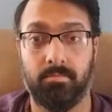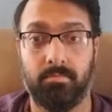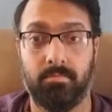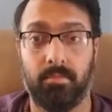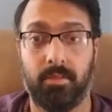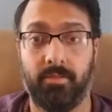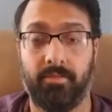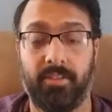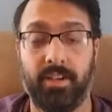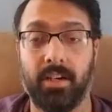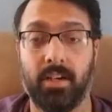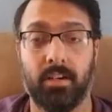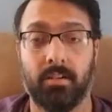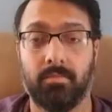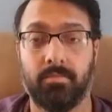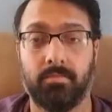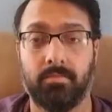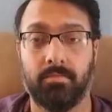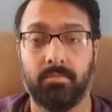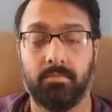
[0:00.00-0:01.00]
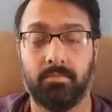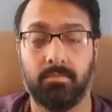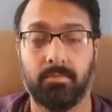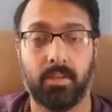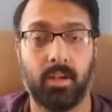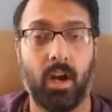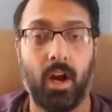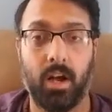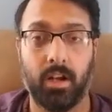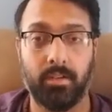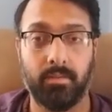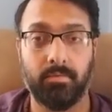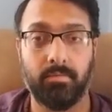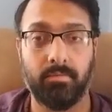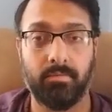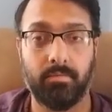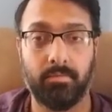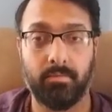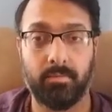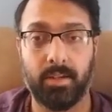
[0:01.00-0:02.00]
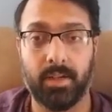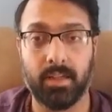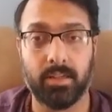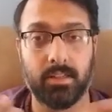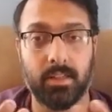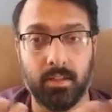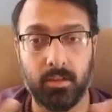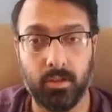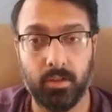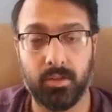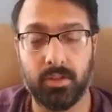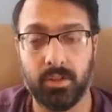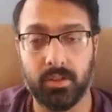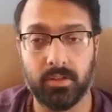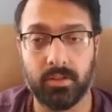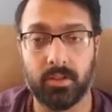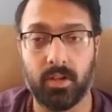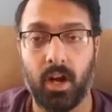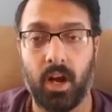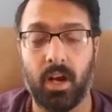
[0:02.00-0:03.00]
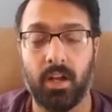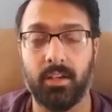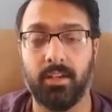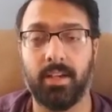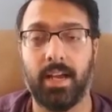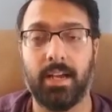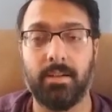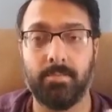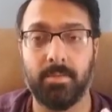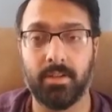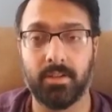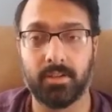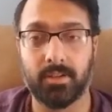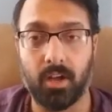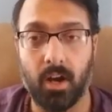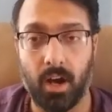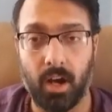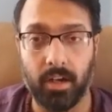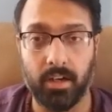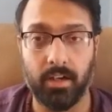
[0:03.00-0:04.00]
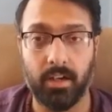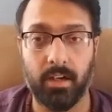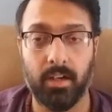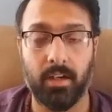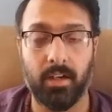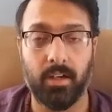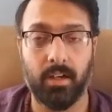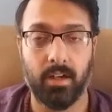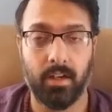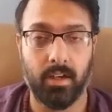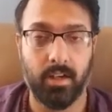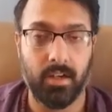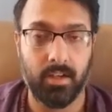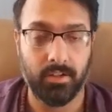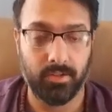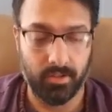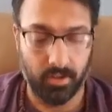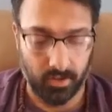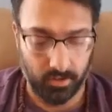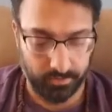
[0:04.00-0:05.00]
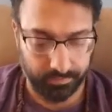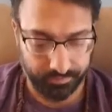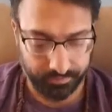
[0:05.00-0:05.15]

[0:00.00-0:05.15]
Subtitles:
the fear, gone. Because the illusion's gone. Nightmare's gone. So,